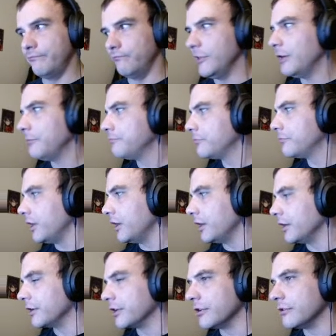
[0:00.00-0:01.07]
Yep,
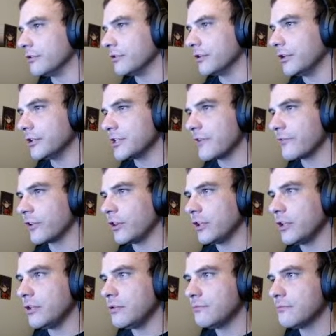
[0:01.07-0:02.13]
I can
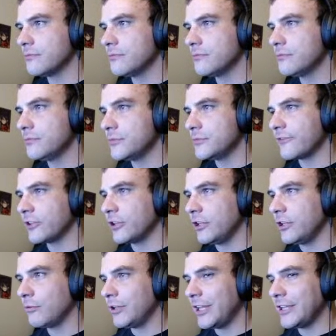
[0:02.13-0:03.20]
definitely
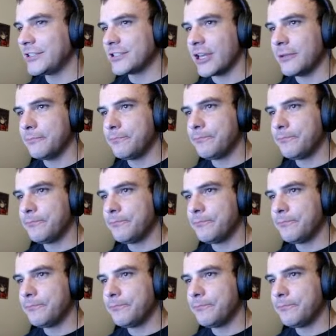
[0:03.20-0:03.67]
relate to that.